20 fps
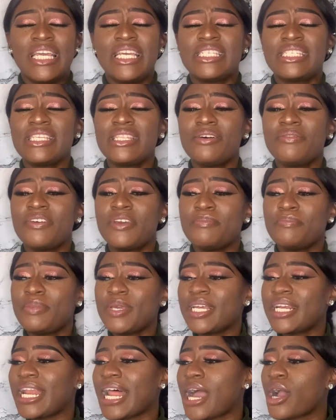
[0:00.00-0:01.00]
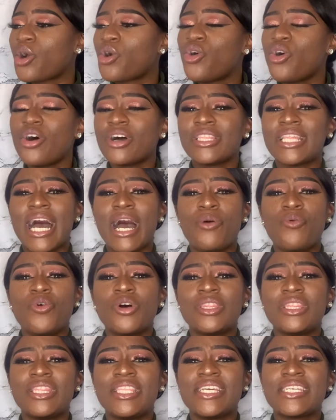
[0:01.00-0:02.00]
Instead of him being like, God, I
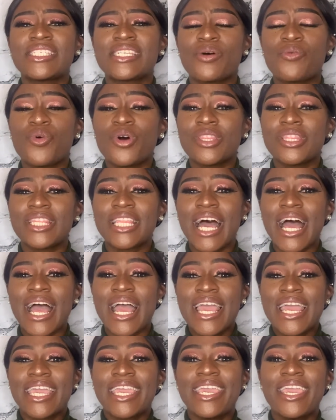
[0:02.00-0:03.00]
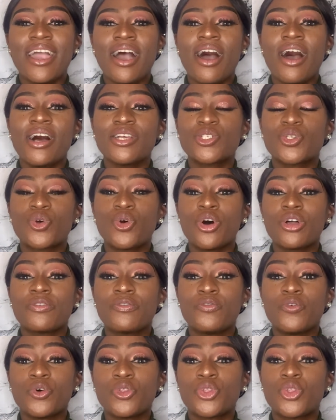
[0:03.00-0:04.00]
want this, I want that, he asked God
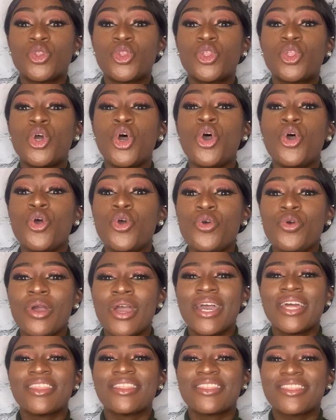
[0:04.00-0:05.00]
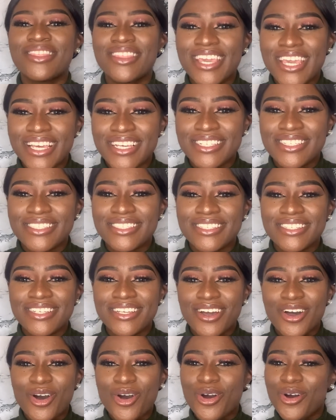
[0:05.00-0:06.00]
for two things.
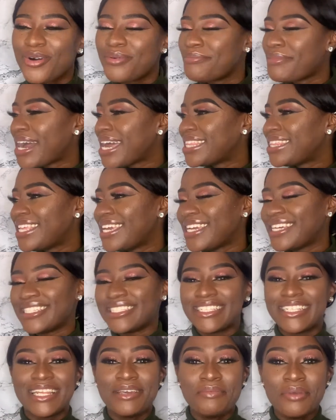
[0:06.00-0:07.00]
Oh my days.